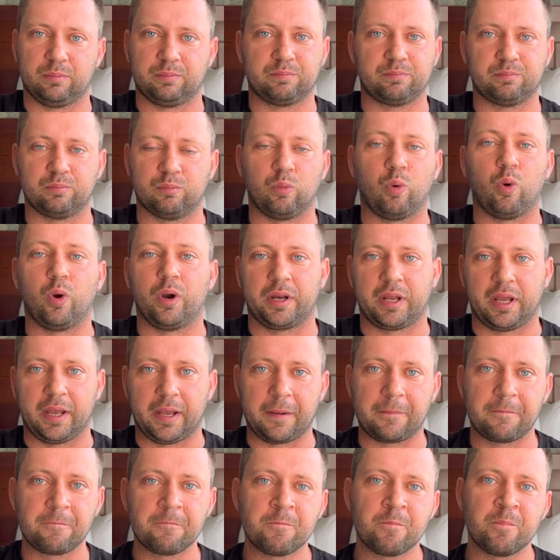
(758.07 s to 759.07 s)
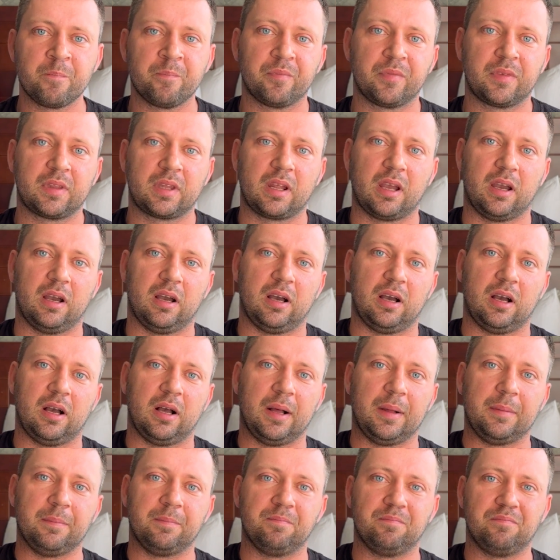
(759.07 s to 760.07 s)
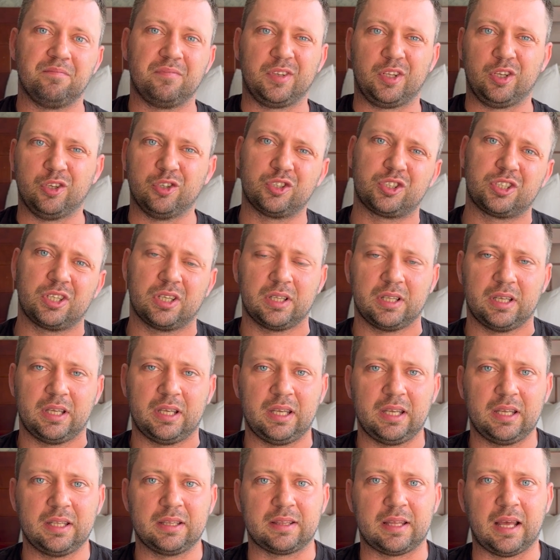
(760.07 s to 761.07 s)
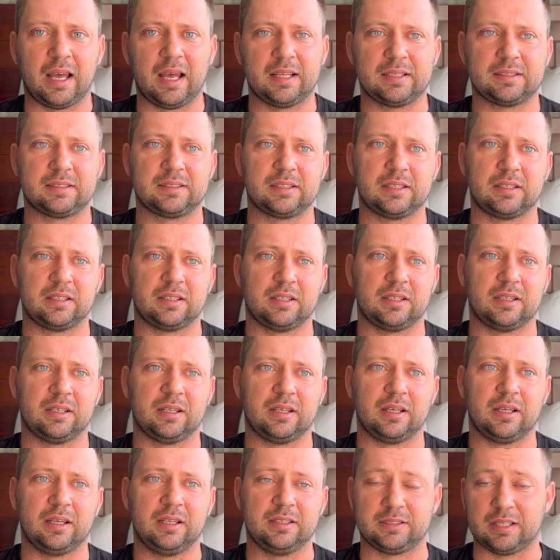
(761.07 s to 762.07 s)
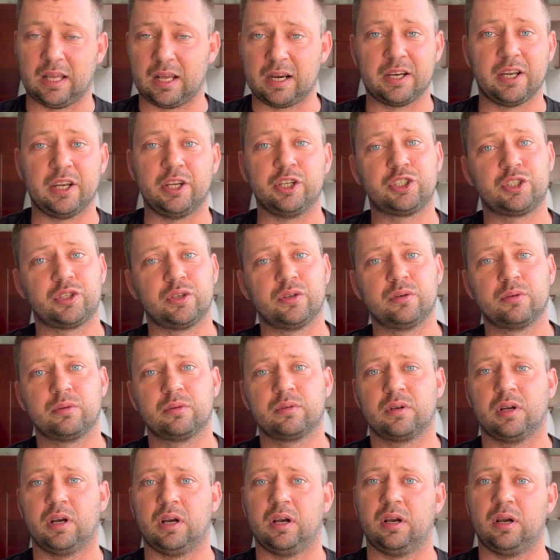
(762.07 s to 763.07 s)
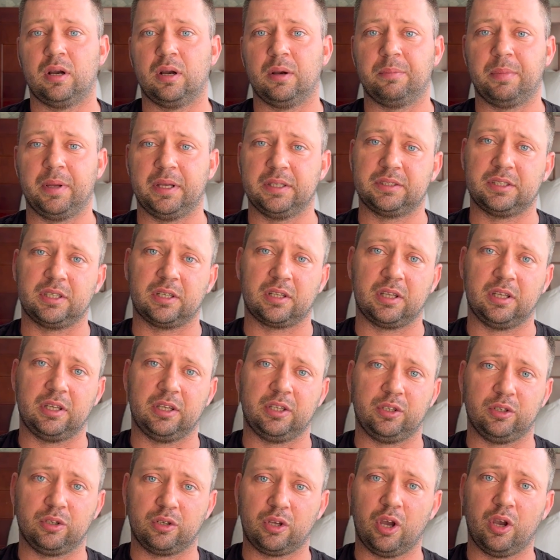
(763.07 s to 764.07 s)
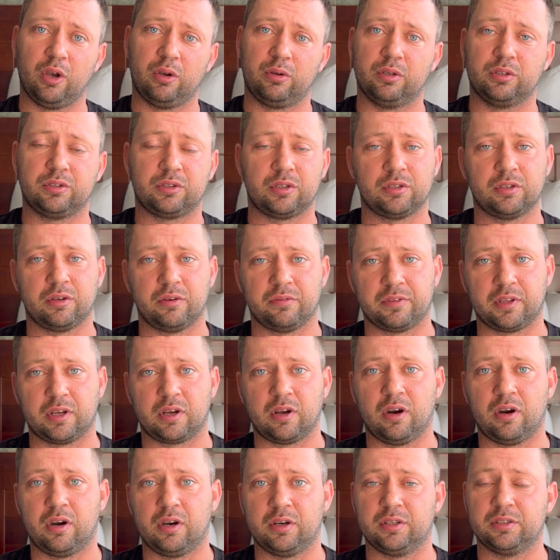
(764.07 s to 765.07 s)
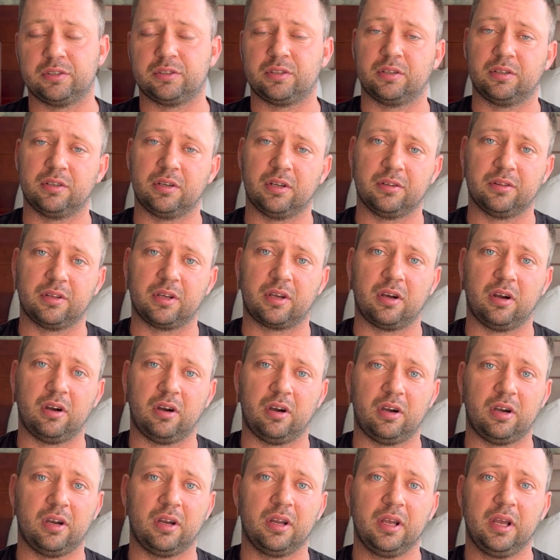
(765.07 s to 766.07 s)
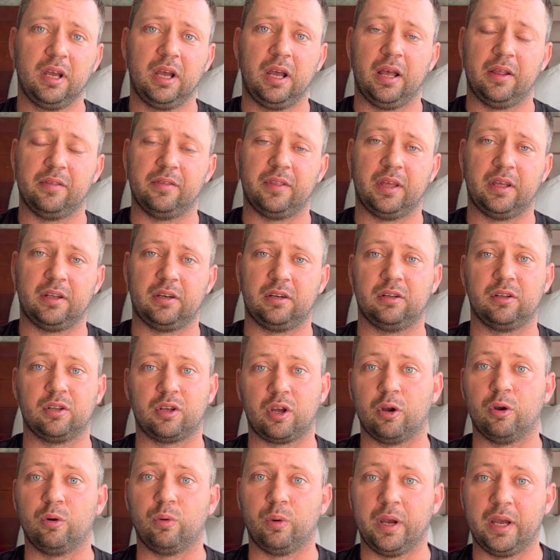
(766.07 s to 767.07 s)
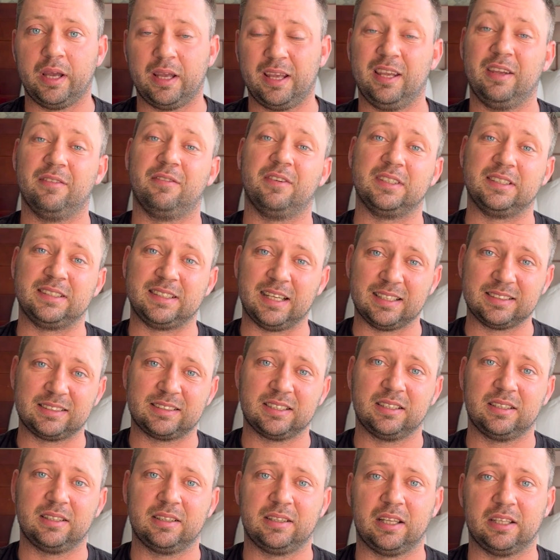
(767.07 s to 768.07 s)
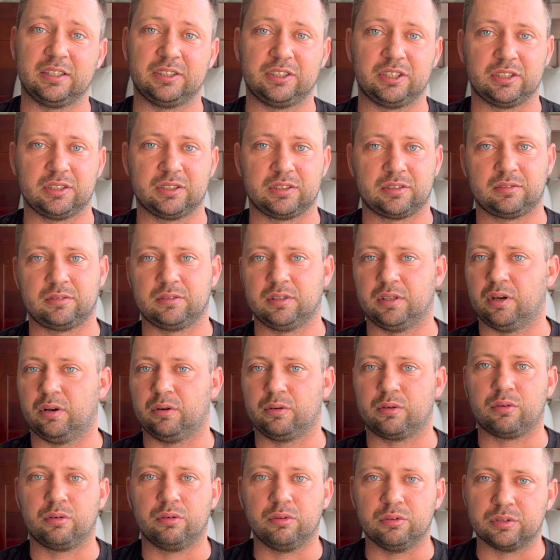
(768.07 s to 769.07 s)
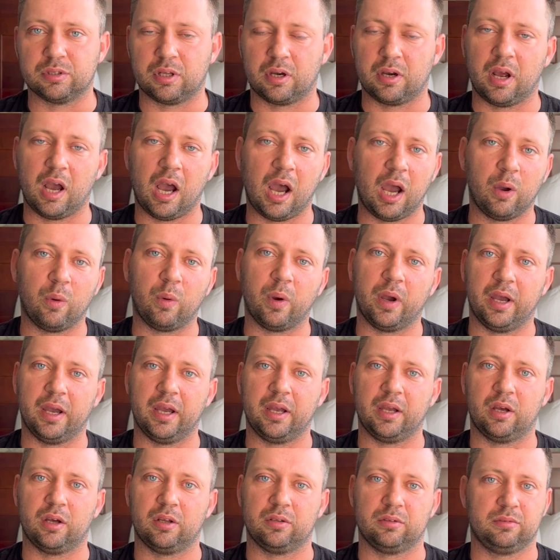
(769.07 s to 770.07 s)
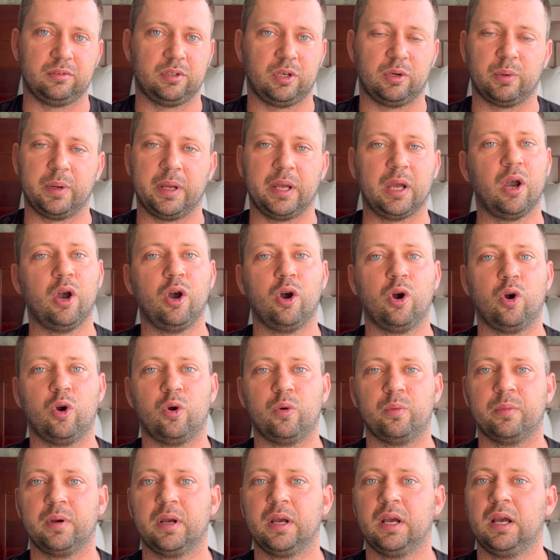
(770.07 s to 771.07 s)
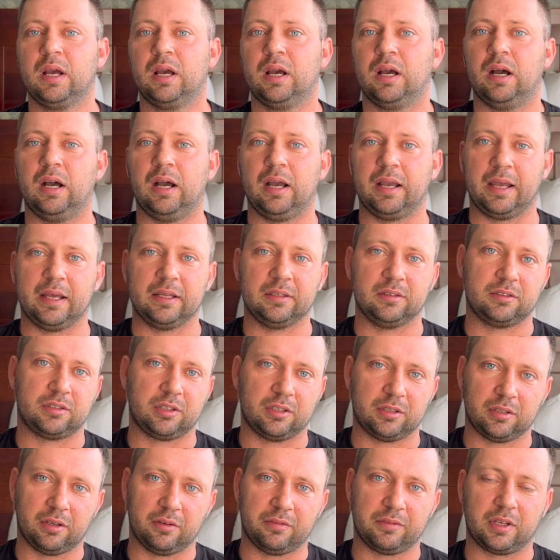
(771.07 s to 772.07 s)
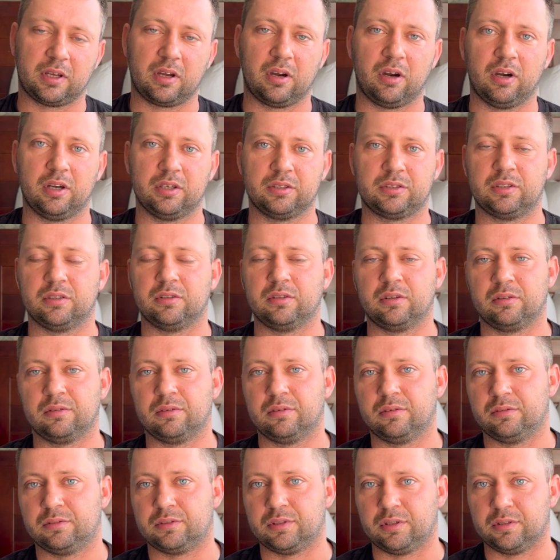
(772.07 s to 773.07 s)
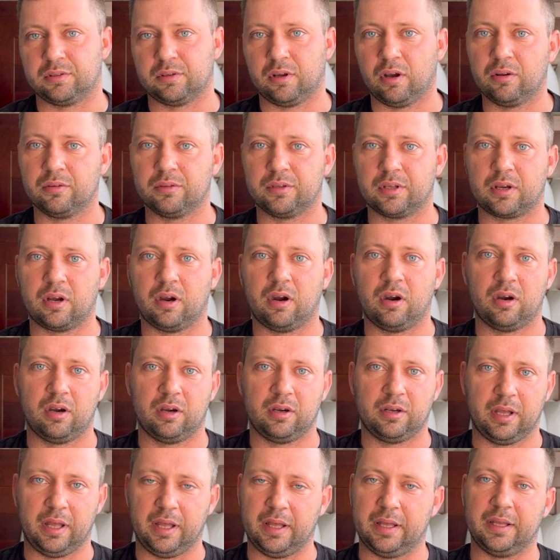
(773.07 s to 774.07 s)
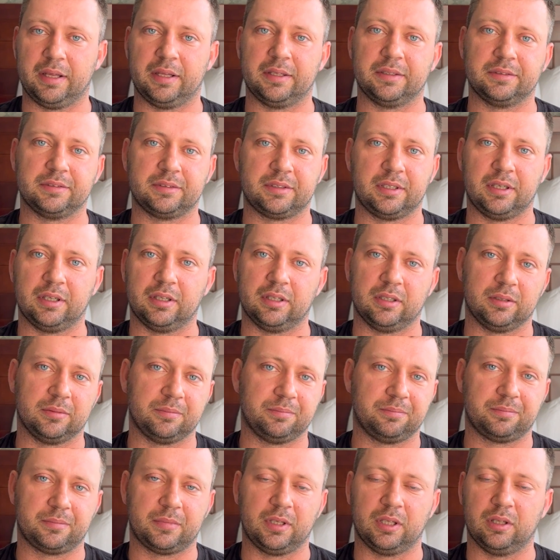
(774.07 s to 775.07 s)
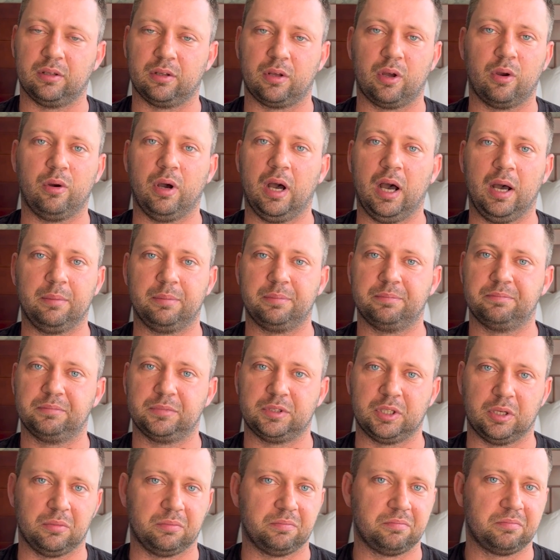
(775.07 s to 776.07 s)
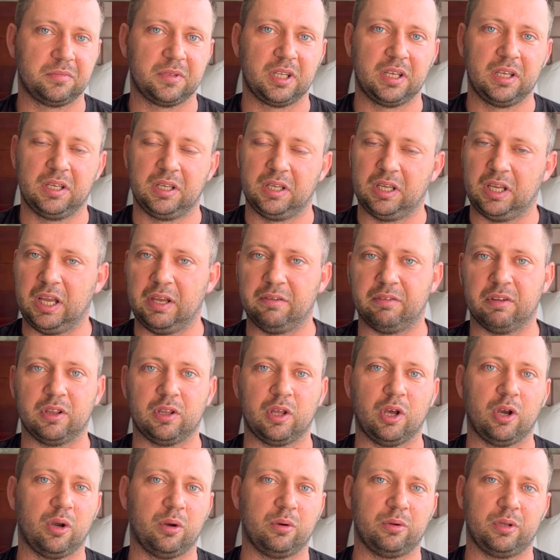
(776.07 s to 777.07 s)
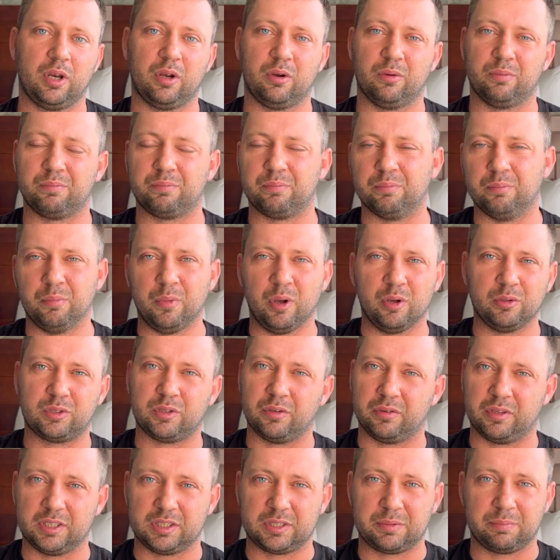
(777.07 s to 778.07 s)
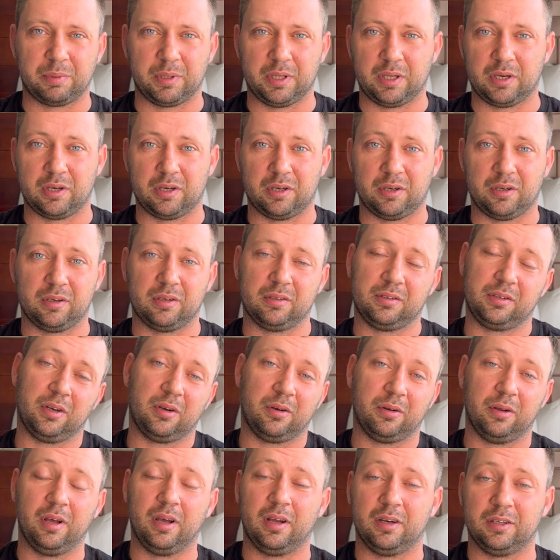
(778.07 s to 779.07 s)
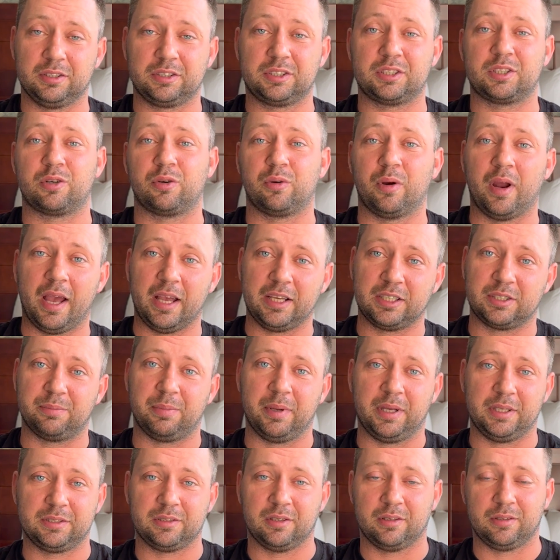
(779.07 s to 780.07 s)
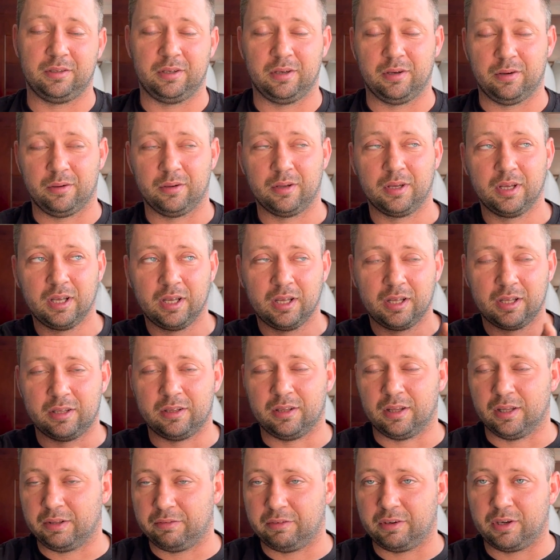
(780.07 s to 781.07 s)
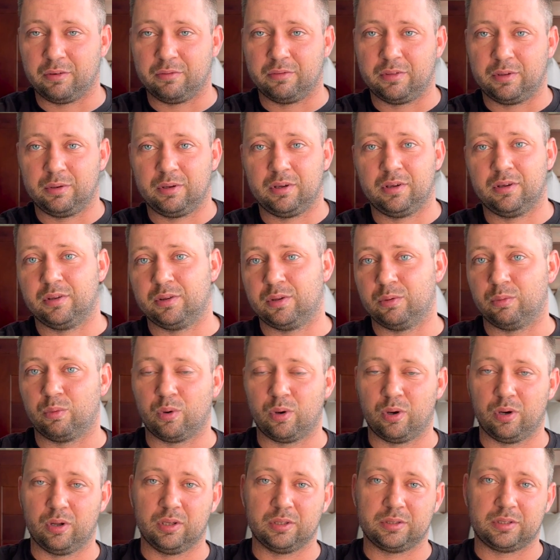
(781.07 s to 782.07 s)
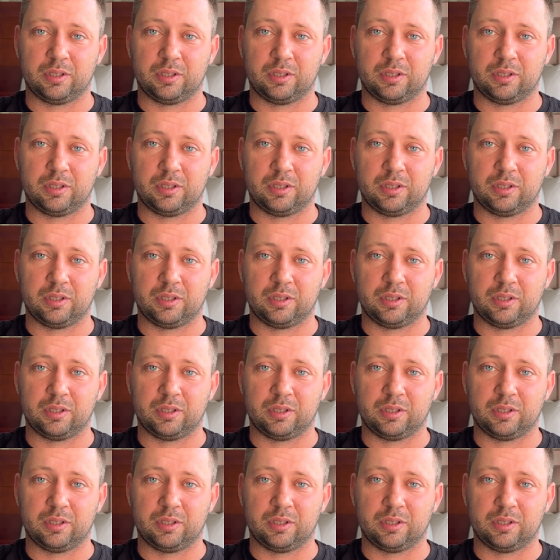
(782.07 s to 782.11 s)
working. Usually, that's it's not an issue. Basically, you turn off the car, you turn on the car, and then it'll go away. If it doesn't, then just cruise on a highway on your way home. Again, turn off the car, turn on the car, and it'll go up. So even though most of the splitter are scratched based on the living of the world